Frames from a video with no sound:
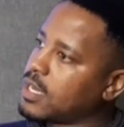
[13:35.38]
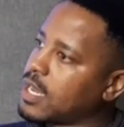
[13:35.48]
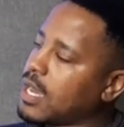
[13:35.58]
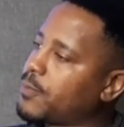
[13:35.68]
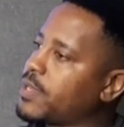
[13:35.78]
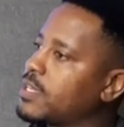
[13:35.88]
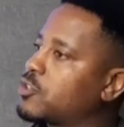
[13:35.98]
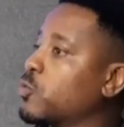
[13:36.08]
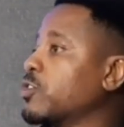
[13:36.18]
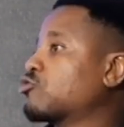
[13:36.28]

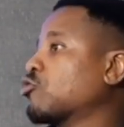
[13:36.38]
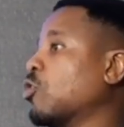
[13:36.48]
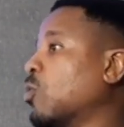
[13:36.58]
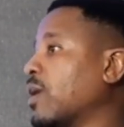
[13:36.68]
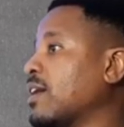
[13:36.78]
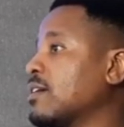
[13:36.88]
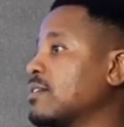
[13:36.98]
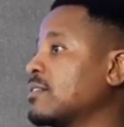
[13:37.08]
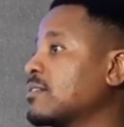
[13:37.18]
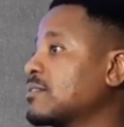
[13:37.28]
Do we throw
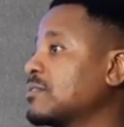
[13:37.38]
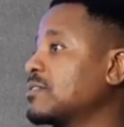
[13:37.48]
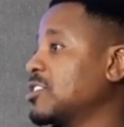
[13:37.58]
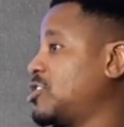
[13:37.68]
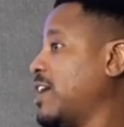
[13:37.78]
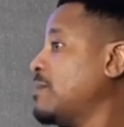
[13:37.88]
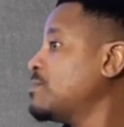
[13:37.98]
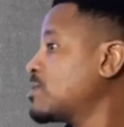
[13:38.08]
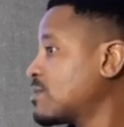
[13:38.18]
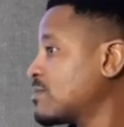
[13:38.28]
away the
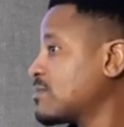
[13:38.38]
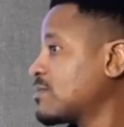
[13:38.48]
gems?